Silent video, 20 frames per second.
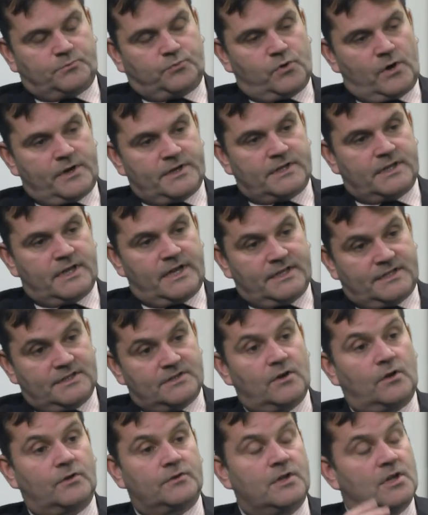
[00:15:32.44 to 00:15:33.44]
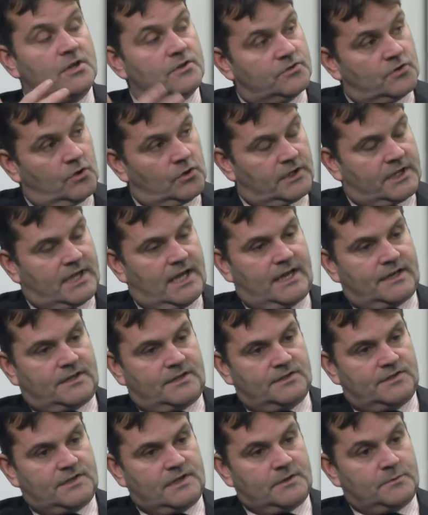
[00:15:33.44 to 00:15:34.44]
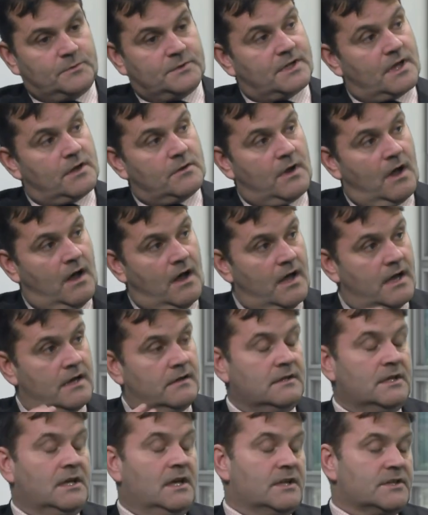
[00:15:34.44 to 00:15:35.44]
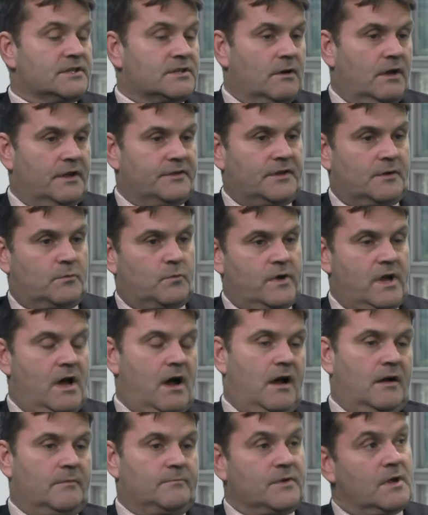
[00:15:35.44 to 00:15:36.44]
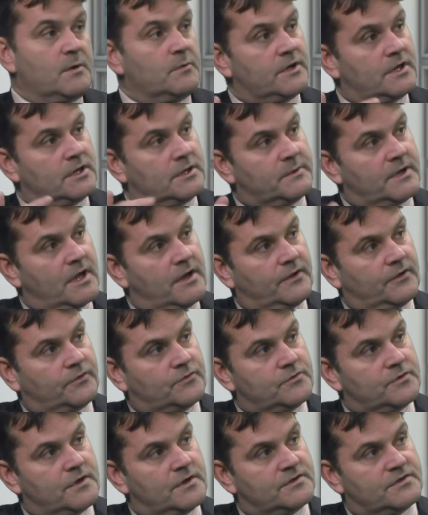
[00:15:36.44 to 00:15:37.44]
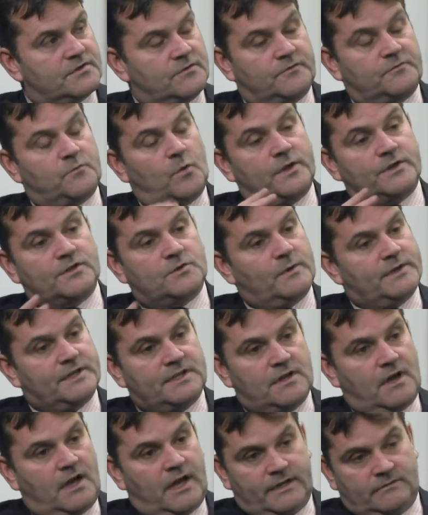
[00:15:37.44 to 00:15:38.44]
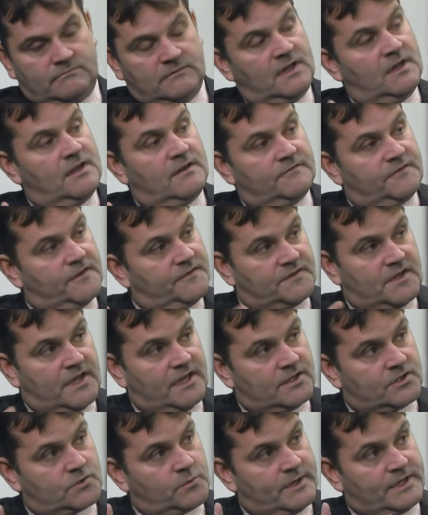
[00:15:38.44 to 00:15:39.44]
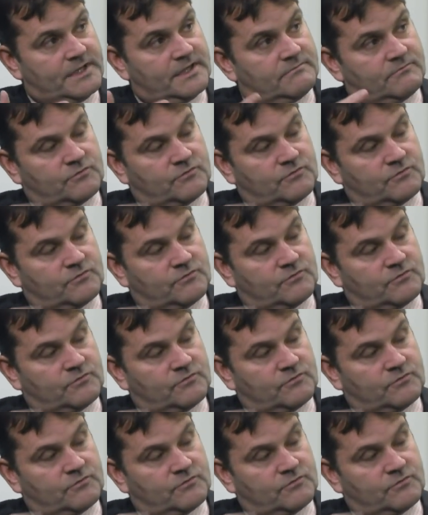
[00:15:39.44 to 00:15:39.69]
predicated on dollar CAD continuing to go higher. So I think we are, you know, we're going to be going through those sort of 129, 15, 20